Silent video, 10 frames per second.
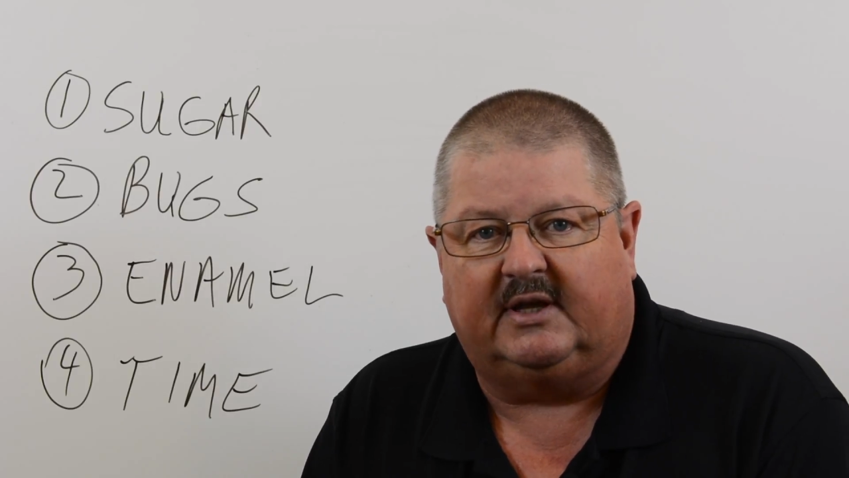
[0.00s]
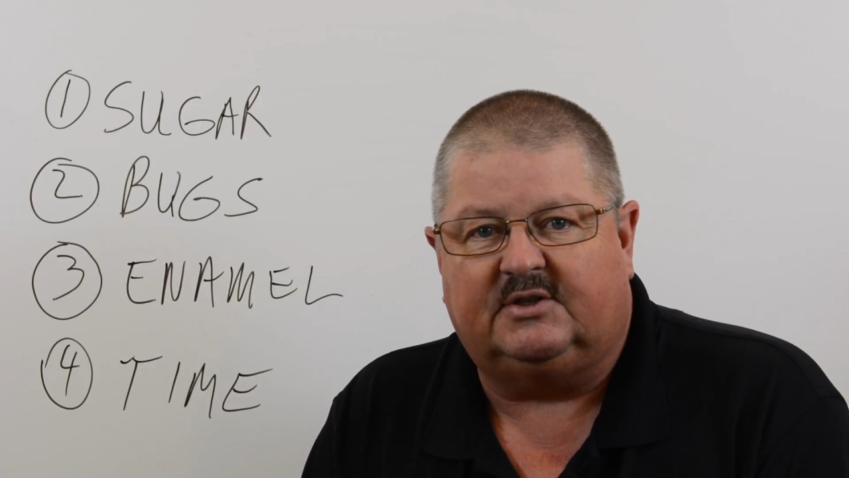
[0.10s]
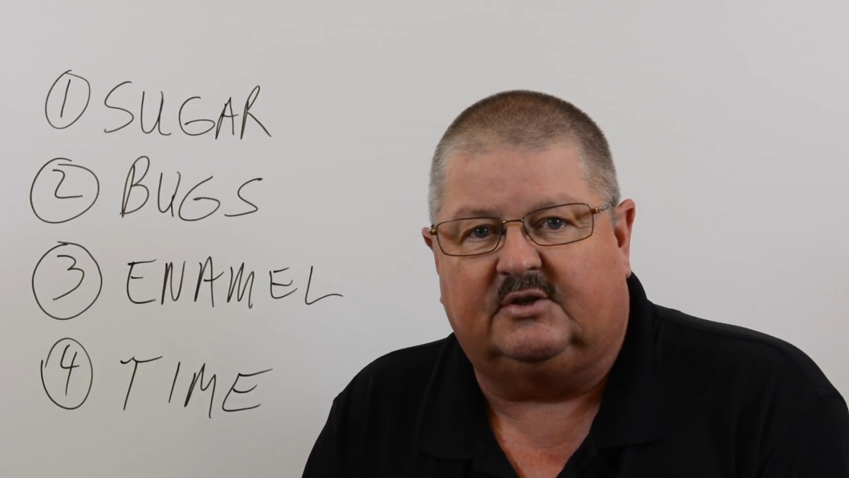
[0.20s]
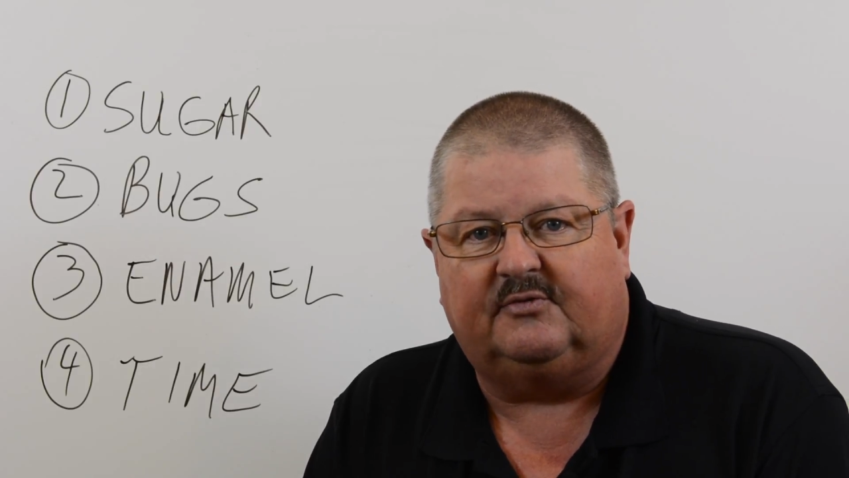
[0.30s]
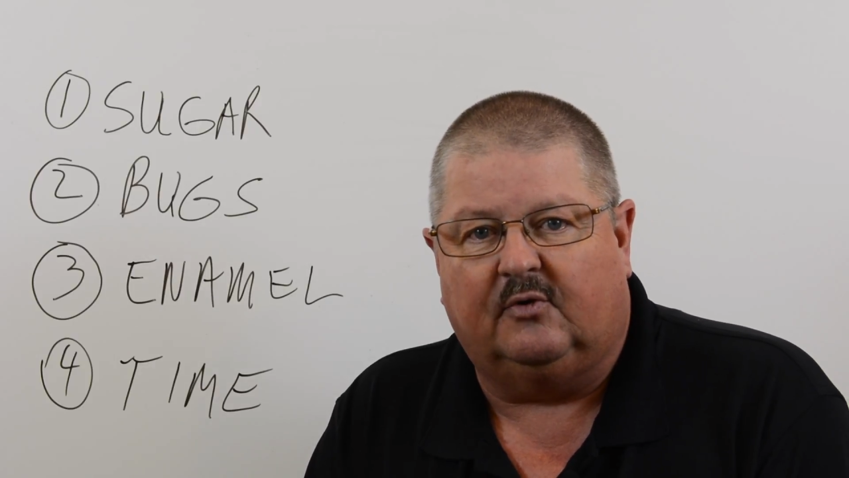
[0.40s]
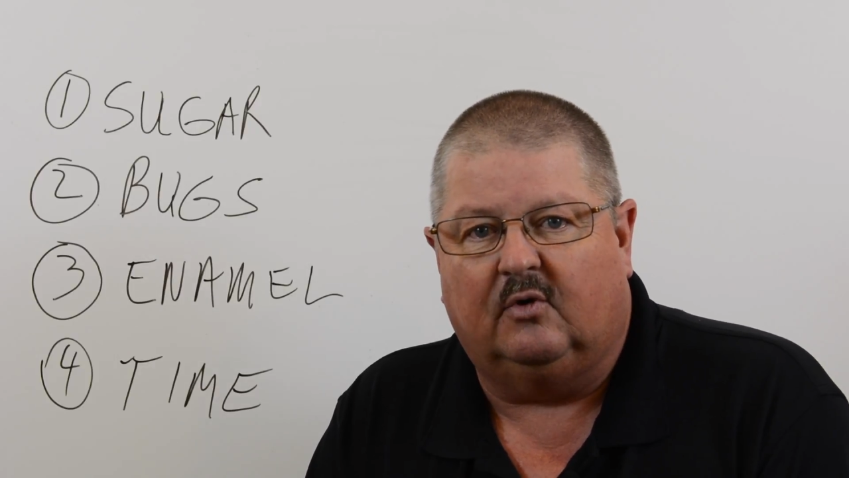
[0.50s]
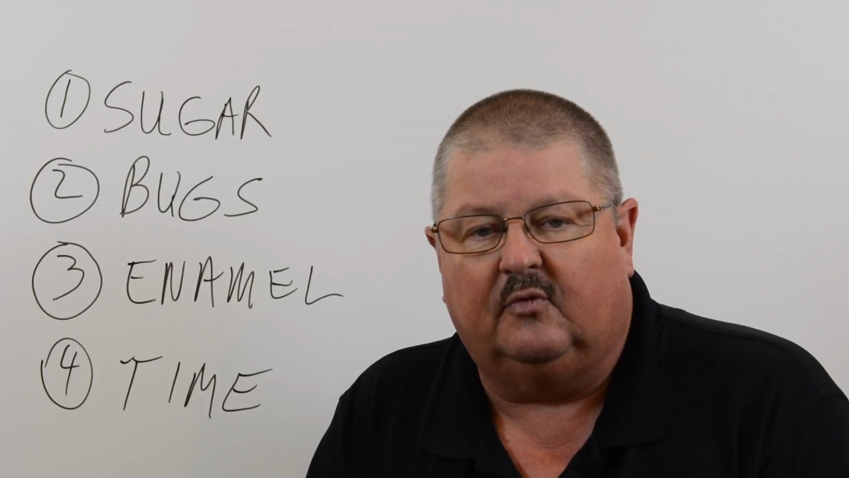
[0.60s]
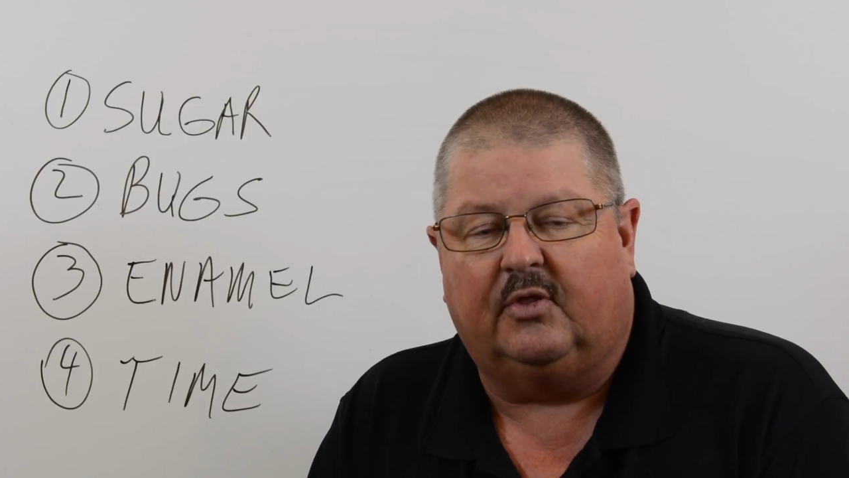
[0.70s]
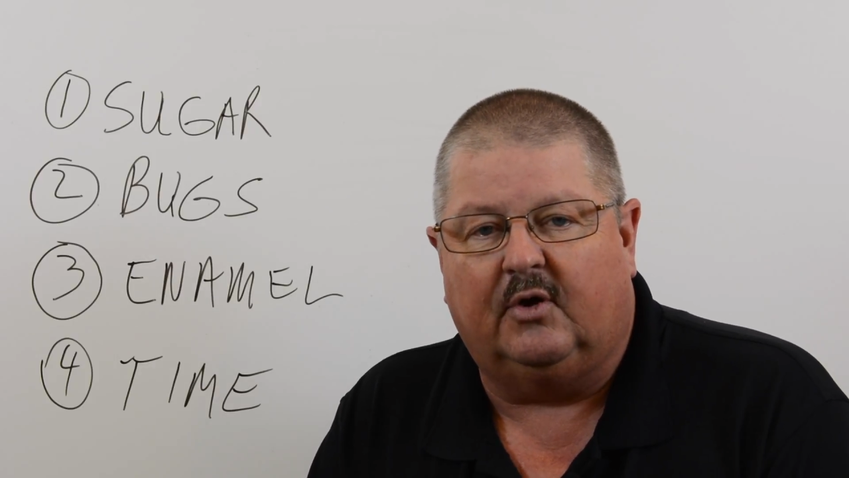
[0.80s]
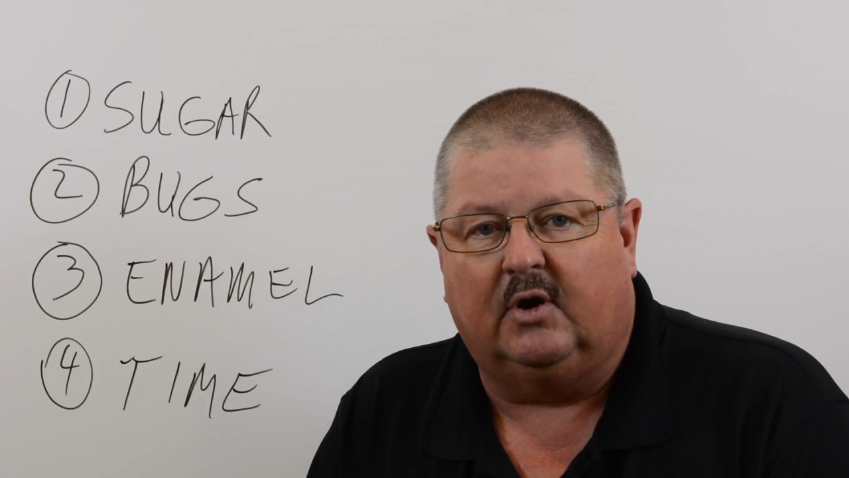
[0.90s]
Texas for
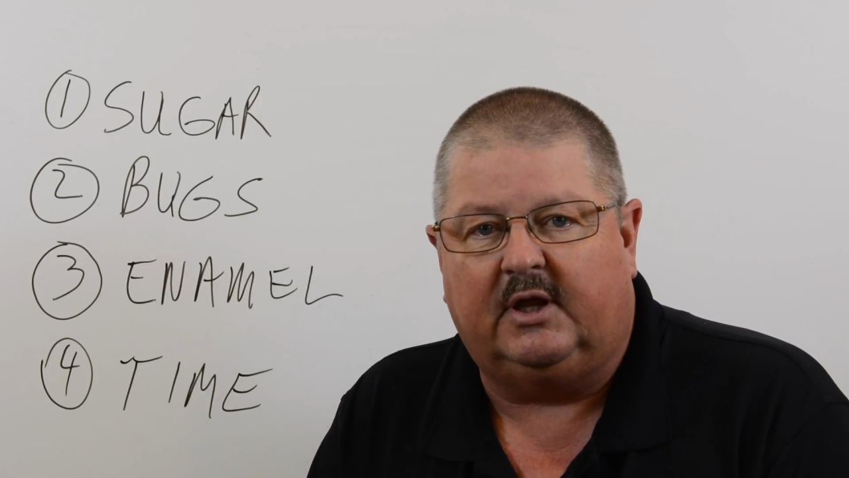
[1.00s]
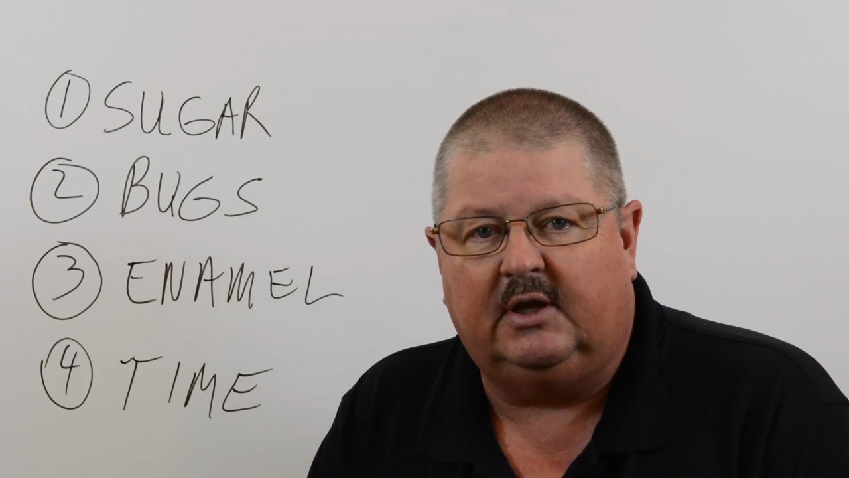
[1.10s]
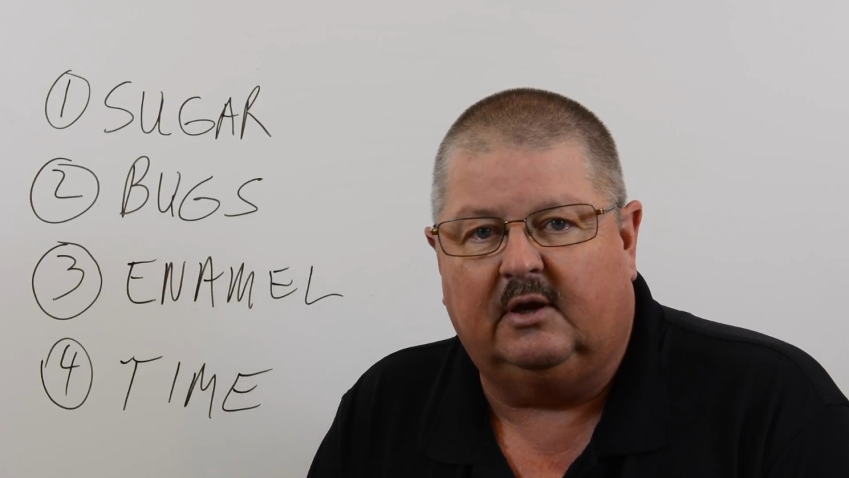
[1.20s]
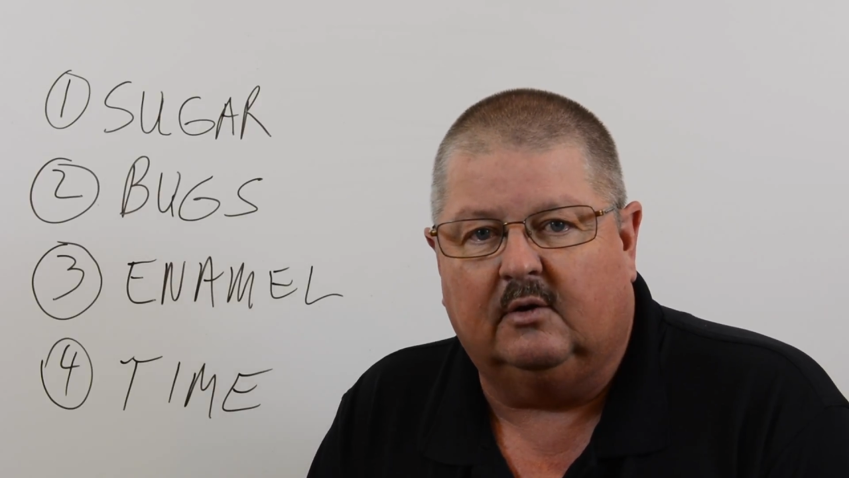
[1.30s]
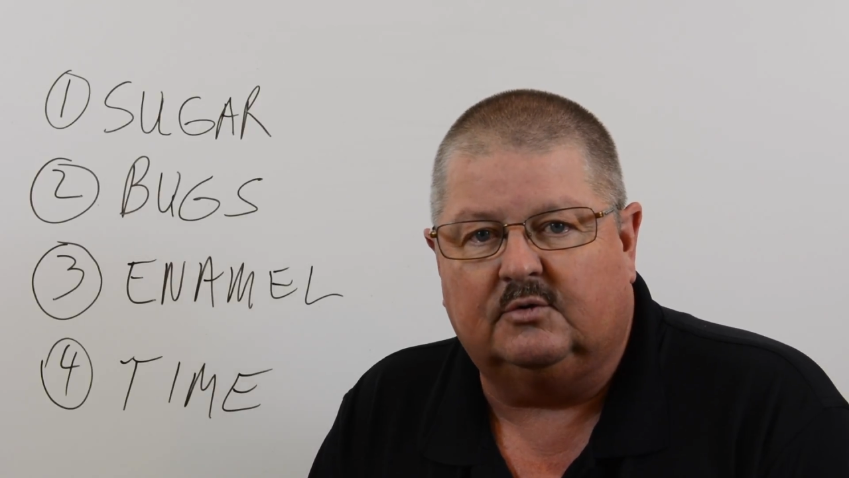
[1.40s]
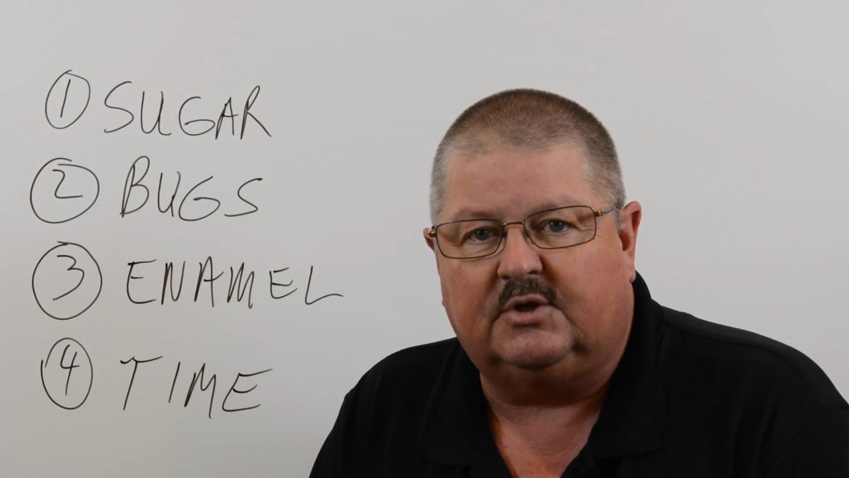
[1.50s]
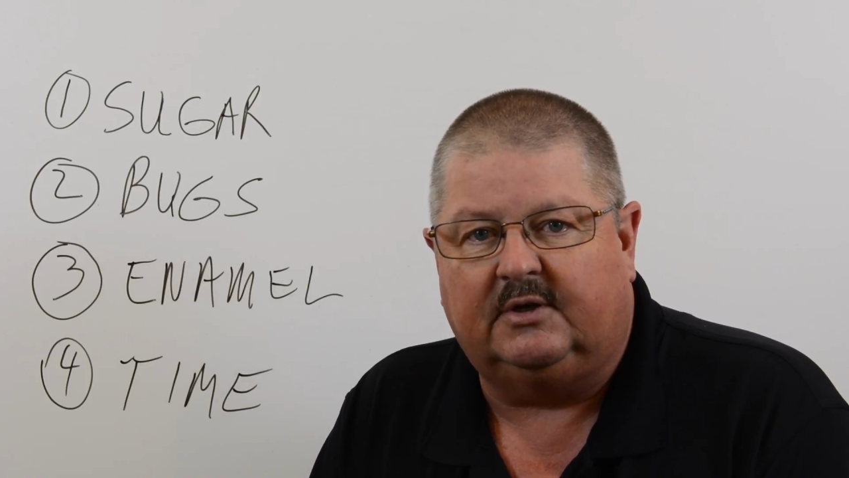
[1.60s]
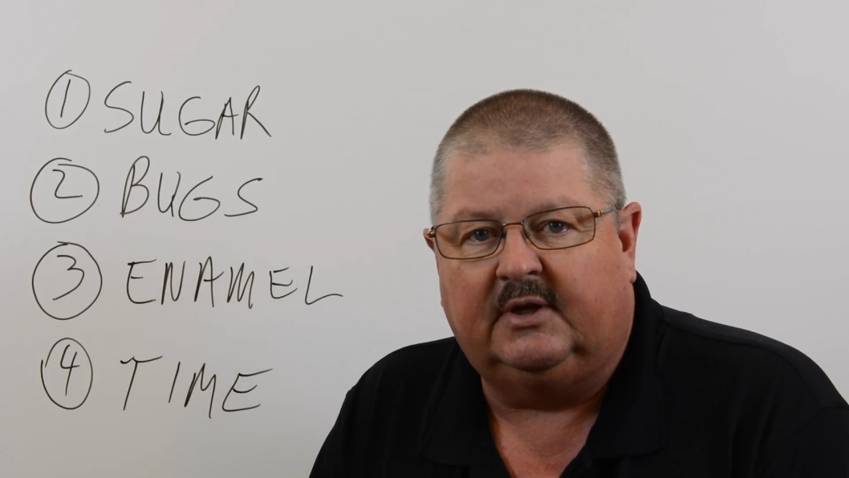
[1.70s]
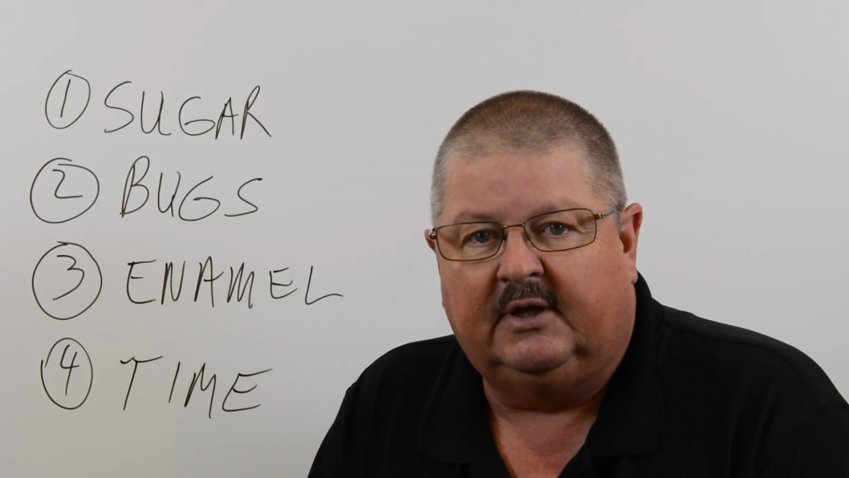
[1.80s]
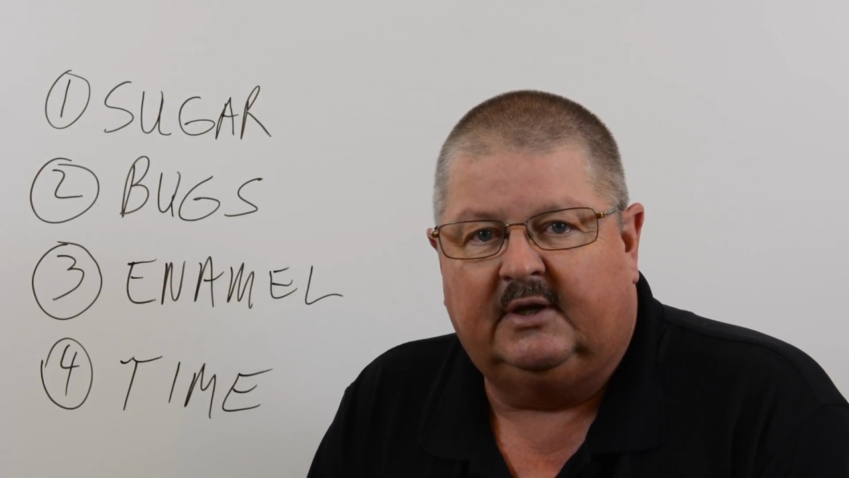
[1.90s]
over 30 years,
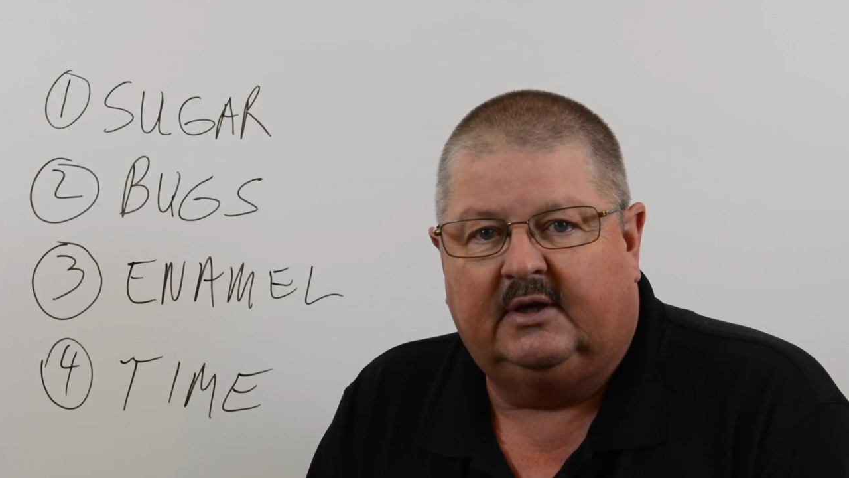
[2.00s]
and